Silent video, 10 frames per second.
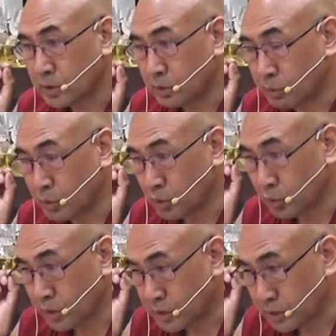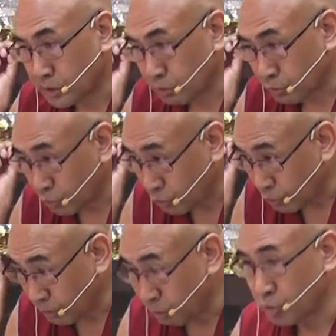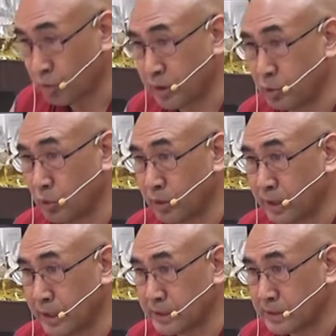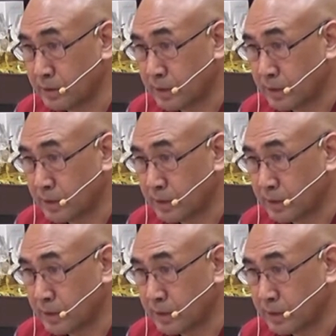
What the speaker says: Even though you able to recognize,